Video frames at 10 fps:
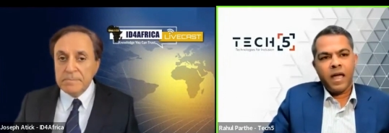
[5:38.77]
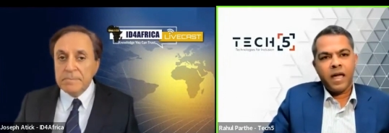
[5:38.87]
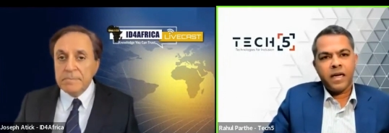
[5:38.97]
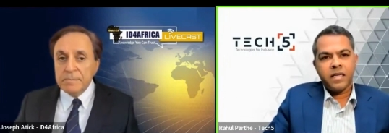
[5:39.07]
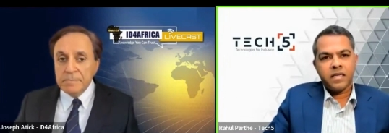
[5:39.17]

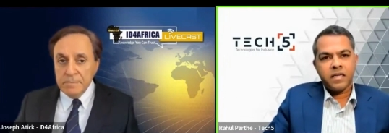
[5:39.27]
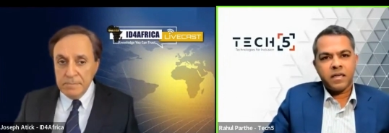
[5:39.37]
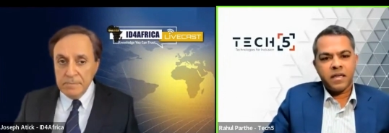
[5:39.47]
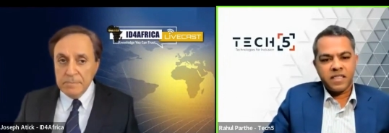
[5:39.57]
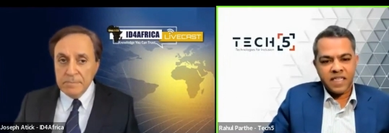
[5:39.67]
Speaker 1: And
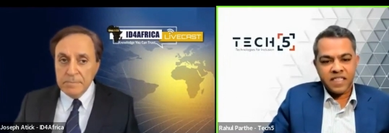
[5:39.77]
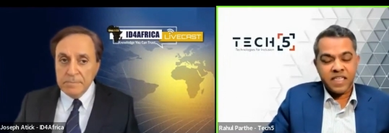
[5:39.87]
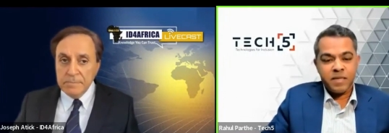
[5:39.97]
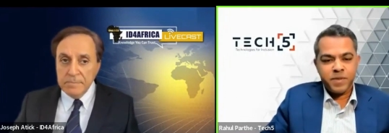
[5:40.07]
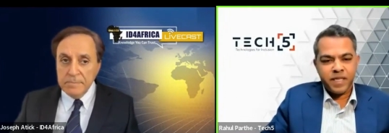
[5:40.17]
uh, as, as
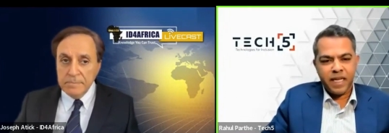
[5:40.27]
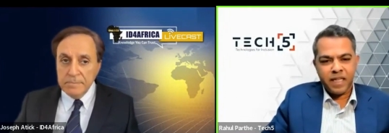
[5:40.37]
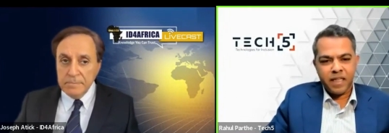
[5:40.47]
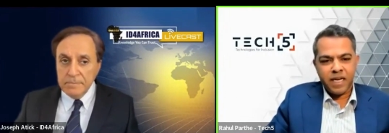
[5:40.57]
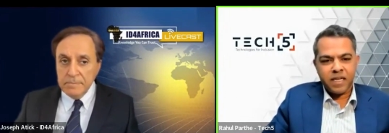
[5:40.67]
I keep
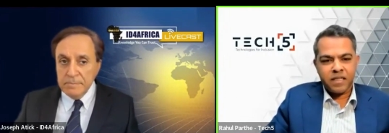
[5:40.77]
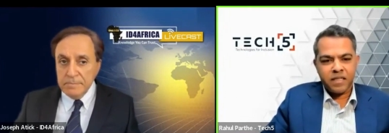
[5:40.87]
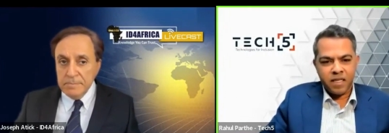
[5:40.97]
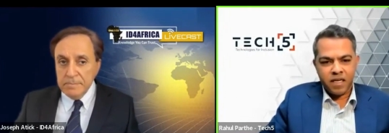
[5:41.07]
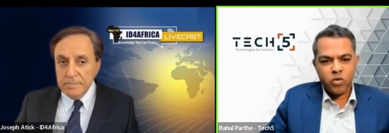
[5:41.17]
saying that
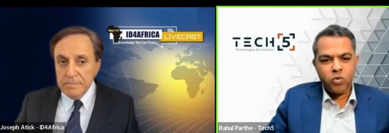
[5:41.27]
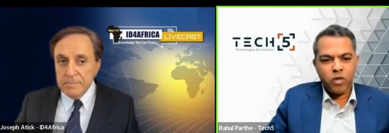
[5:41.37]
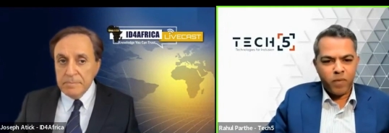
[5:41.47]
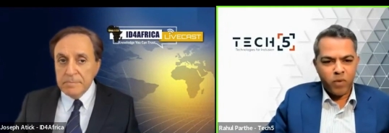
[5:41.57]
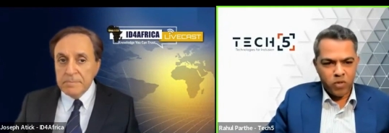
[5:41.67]
there are two
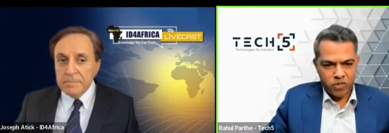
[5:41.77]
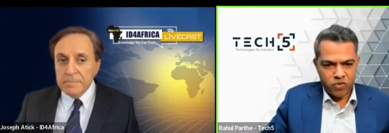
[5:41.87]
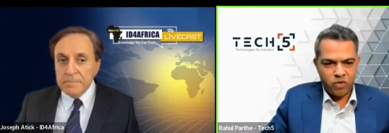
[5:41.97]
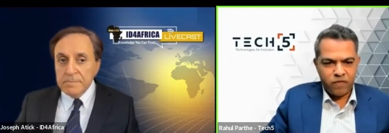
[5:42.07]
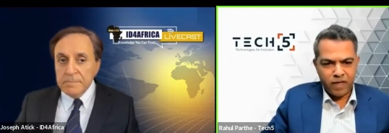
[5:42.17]

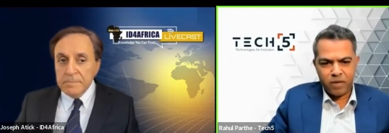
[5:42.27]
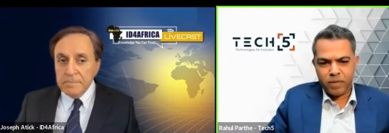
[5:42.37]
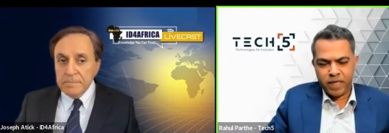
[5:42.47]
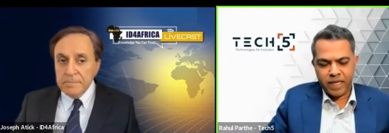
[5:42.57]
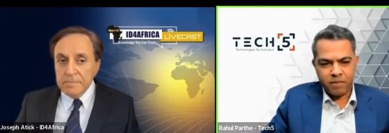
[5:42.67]
components to a
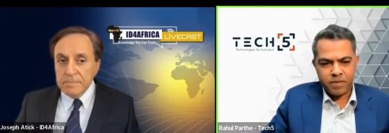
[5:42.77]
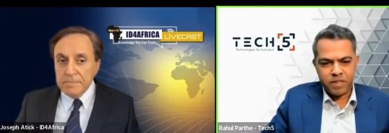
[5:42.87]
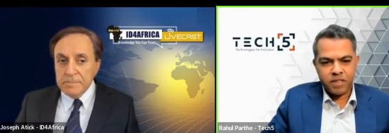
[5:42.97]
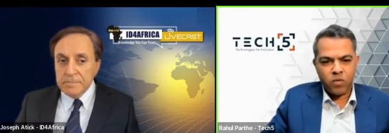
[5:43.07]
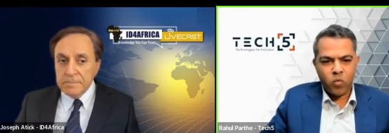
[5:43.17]
fingerprint
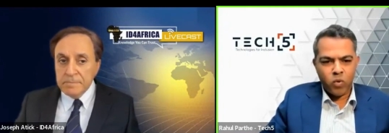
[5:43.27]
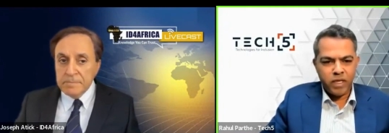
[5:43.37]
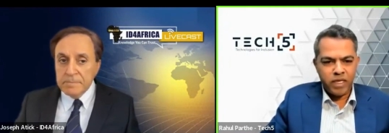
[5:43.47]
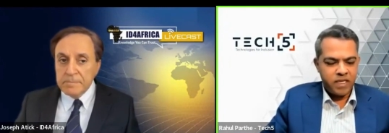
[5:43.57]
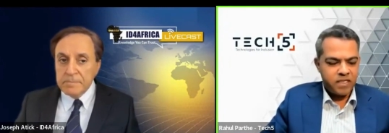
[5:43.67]
capture.
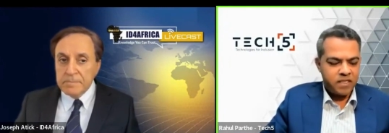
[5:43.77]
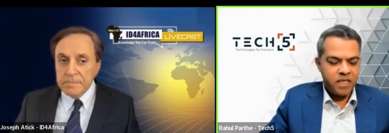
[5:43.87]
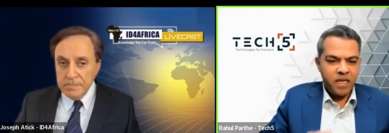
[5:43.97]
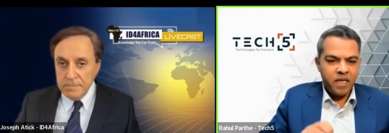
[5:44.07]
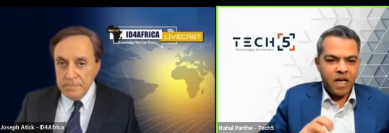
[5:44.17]
One
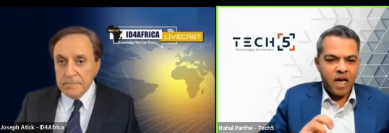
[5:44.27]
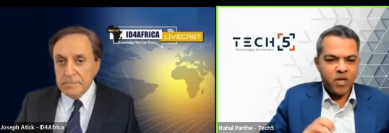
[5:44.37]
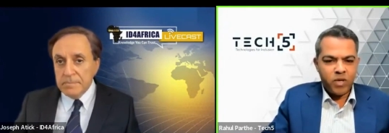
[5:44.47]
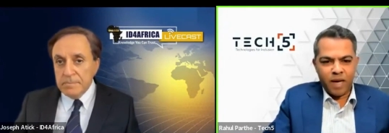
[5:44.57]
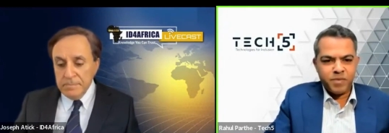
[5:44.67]
is,
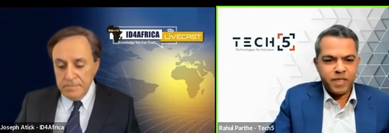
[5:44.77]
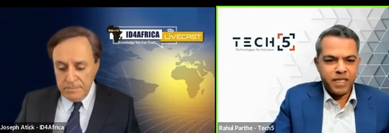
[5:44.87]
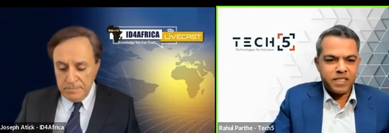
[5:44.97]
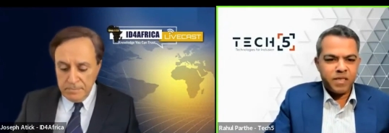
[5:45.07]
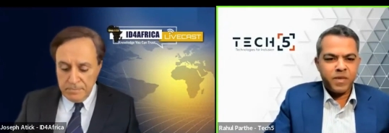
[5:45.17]
are you
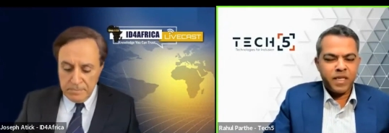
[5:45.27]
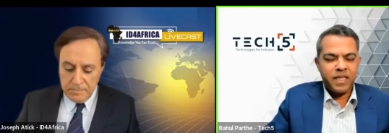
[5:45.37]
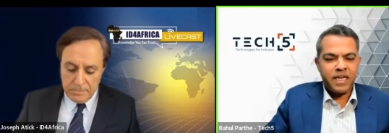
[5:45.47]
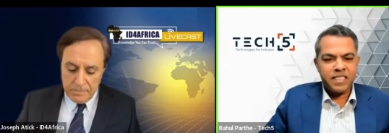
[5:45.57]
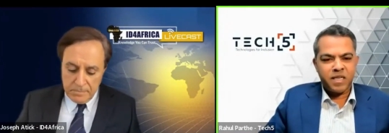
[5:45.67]
capturing
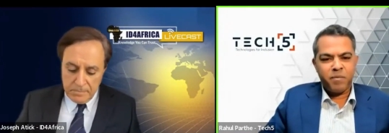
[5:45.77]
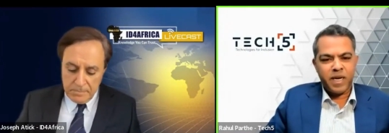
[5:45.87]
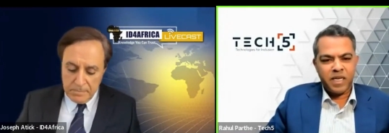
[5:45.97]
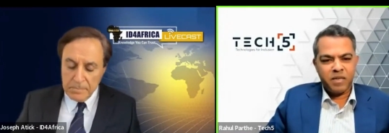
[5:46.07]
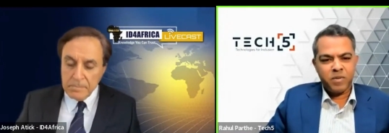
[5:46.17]
something that is
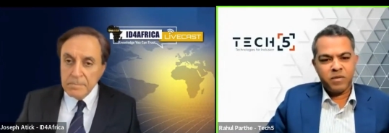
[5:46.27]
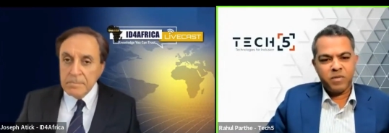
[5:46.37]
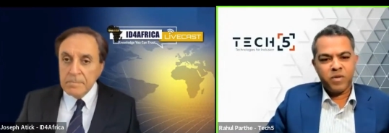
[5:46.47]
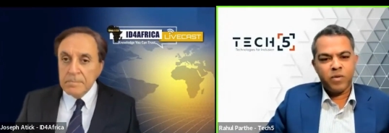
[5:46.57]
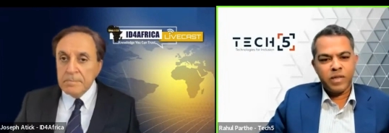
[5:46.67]

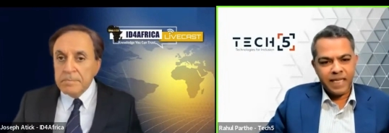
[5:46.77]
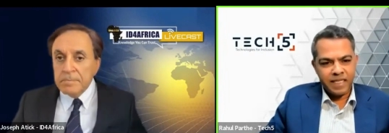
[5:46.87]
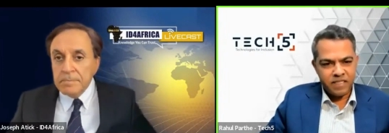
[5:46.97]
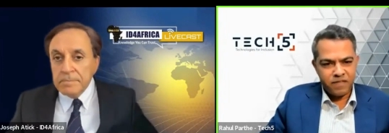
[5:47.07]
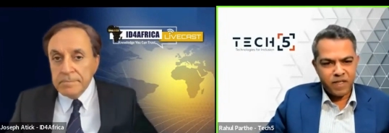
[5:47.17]
compatible with
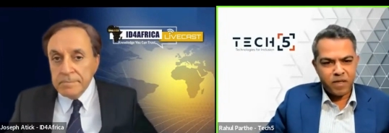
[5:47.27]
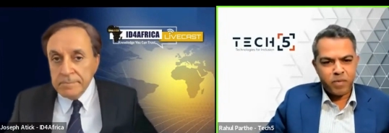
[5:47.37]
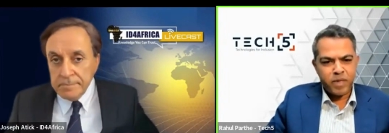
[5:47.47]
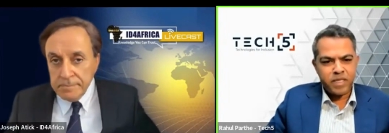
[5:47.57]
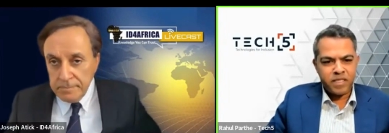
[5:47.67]
legacy
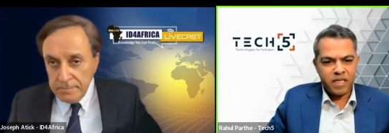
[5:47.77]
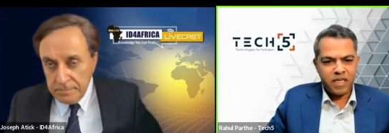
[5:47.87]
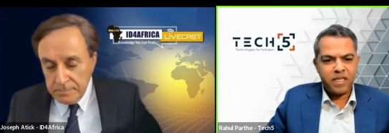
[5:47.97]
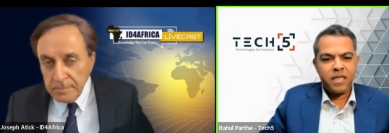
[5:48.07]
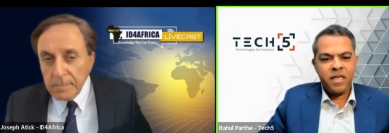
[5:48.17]
fingerprints?
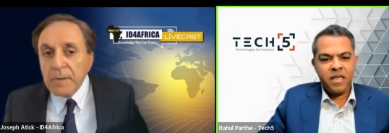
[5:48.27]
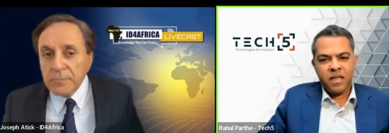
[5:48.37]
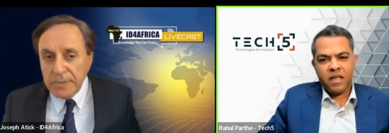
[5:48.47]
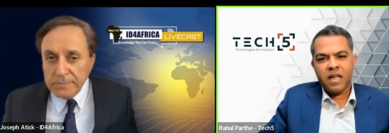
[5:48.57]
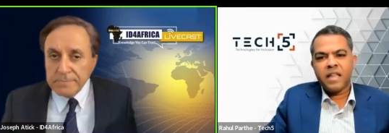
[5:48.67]
And
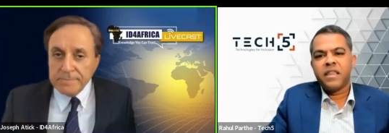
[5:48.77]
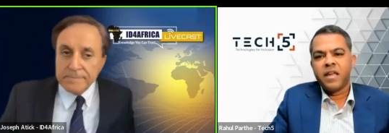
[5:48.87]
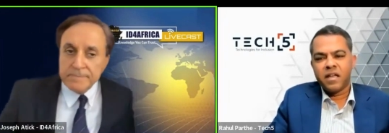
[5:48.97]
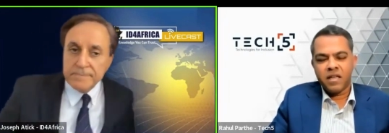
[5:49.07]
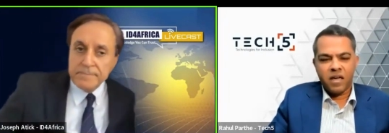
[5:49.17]
right. I
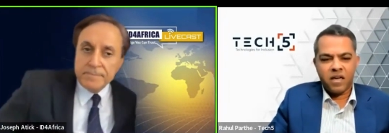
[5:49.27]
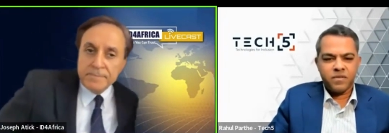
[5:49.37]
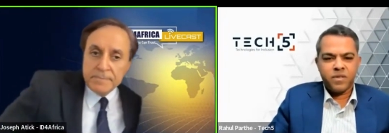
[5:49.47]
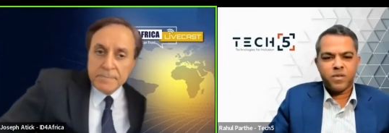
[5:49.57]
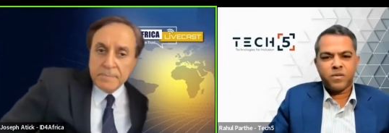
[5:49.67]
think
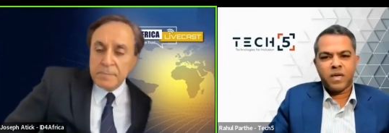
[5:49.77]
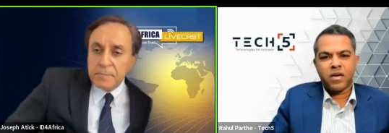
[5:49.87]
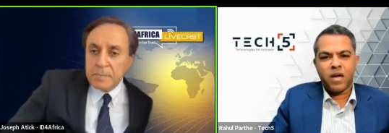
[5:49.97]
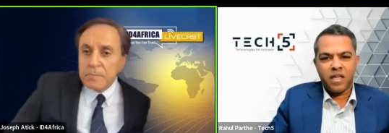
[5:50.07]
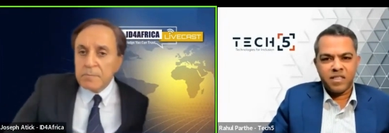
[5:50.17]
our, you know,
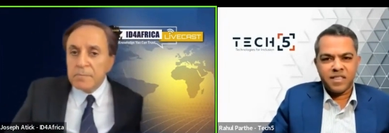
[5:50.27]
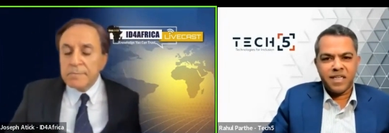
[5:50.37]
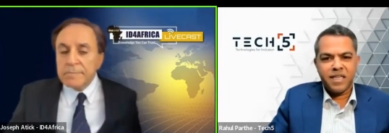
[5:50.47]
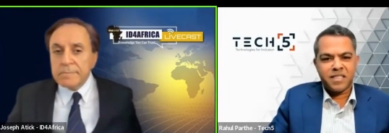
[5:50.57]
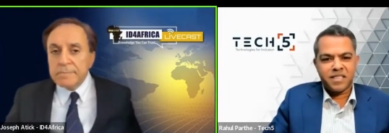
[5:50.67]
our colleagues
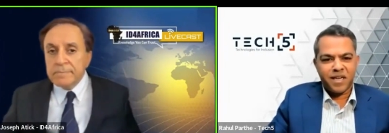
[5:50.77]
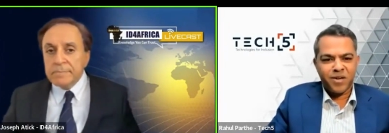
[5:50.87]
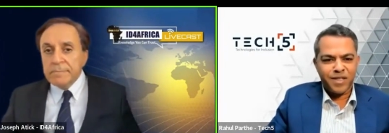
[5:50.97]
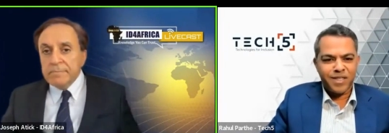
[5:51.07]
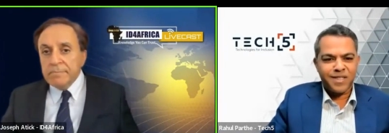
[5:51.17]
at NIST
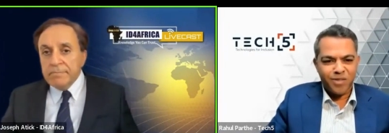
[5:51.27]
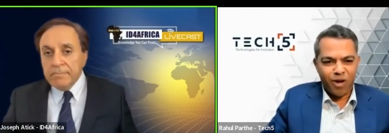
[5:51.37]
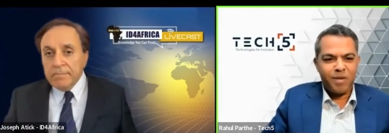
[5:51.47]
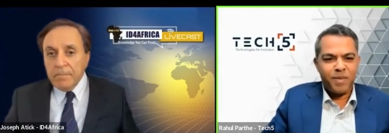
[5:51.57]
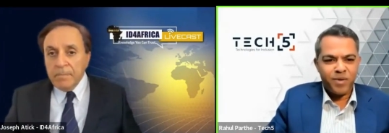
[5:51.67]
are going to
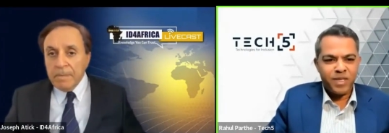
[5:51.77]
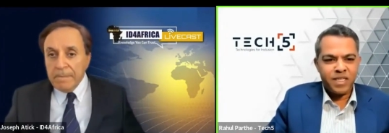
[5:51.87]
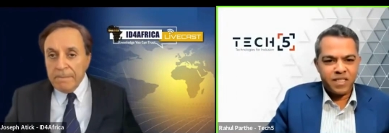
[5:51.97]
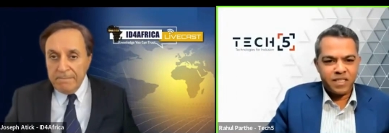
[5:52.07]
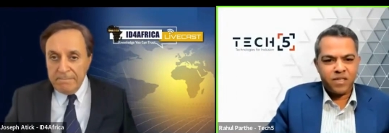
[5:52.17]
talk about
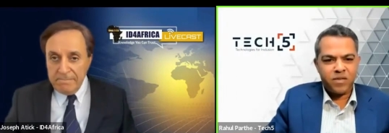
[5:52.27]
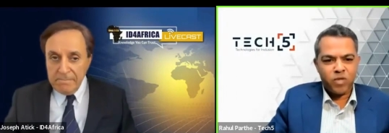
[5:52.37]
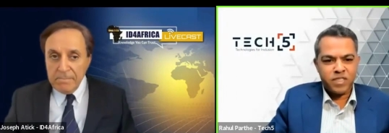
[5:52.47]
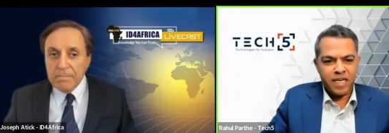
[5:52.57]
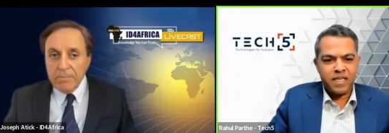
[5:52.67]
it and
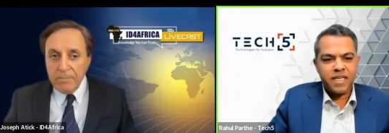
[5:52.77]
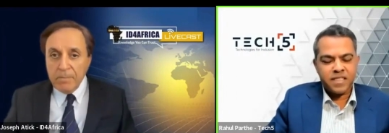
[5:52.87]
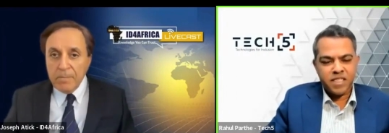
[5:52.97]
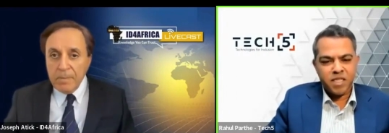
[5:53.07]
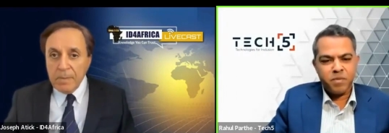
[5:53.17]
what
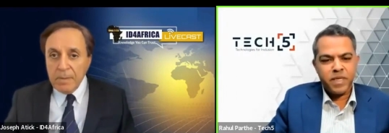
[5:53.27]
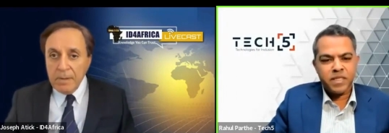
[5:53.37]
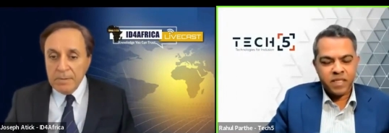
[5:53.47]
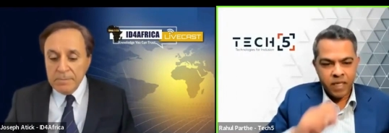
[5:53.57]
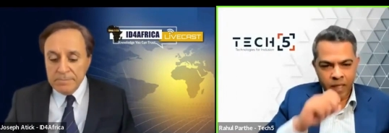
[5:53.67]
standardization
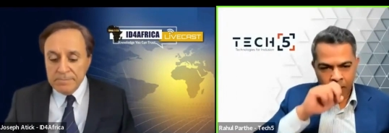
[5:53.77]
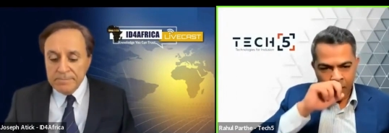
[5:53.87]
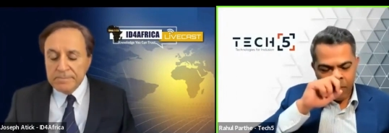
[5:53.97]
means.